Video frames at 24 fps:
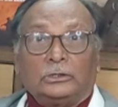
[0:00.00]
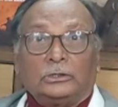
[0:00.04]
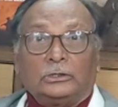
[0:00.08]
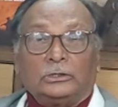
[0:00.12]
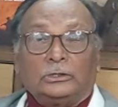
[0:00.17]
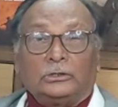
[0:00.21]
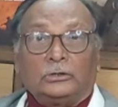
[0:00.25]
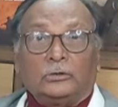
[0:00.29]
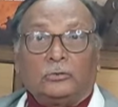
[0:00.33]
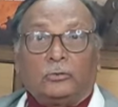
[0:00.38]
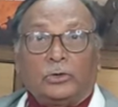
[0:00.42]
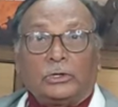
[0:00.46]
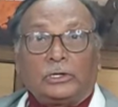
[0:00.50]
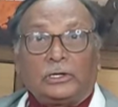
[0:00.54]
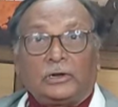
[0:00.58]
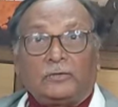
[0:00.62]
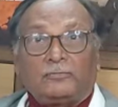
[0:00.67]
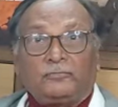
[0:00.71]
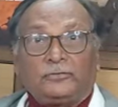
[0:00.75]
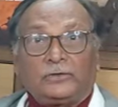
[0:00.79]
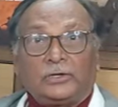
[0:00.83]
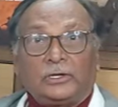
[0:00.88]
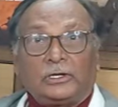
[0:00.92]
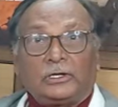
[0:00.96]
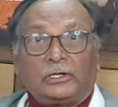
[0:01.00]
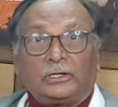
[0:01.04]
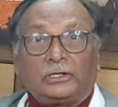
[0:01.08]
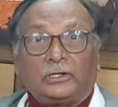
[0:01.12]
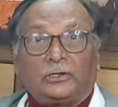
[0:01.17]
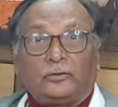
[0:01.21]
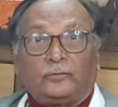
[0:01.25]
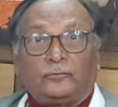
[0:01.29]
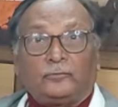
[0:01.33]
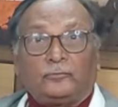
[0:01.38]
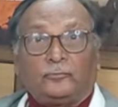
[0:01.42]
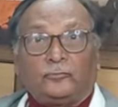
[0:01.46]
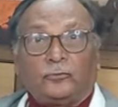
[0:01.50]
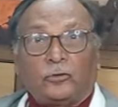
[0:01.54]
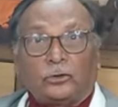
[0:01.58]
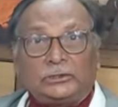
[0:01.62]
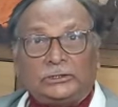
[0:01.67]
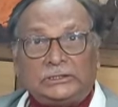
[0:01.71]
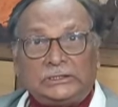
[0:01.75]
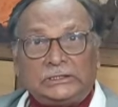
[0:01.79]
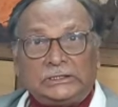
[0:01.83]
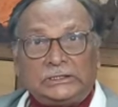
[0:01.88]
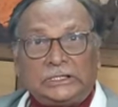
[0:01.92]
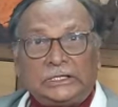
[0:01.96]
One after another,
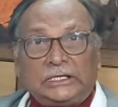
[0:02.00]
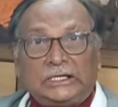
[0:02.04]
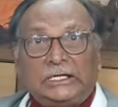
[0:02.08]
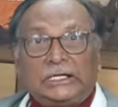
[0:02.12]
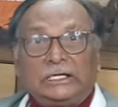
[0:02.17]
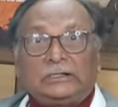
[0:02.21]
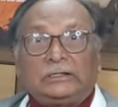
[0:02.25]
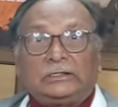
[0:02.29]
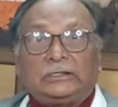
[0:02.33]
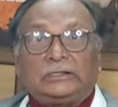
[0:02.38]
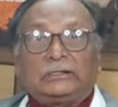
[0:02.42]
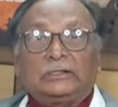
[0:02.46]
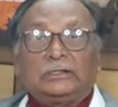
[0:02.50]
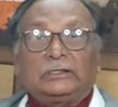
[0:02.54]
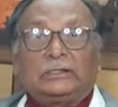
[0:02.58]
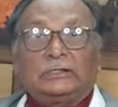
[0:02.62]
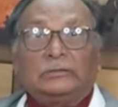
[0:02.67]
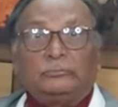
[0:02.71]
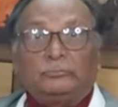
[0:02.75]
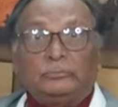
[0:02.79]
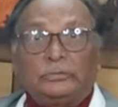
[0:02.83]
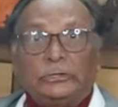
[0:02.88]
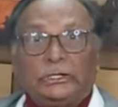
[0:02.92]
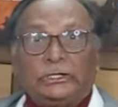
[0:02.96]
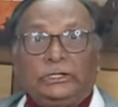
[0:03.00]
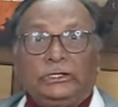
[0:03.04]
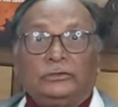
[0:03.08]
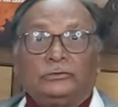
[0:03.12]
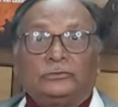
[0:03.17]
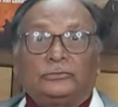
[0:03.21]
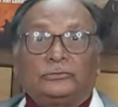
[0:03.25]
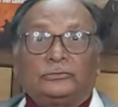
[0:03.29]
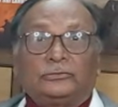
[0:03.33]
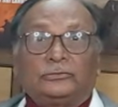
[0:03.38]
48 planes